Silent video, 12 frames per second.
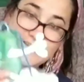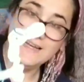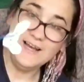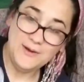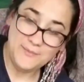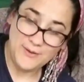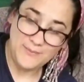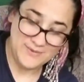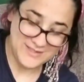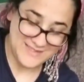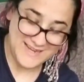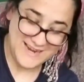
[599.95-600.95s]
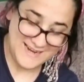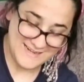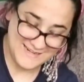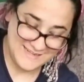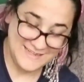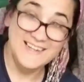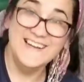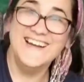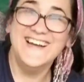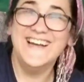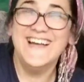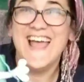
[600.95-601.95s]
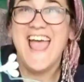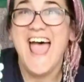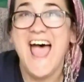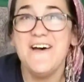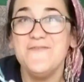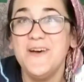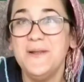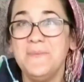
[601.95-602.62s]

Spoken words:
Oh, almost there. Have fun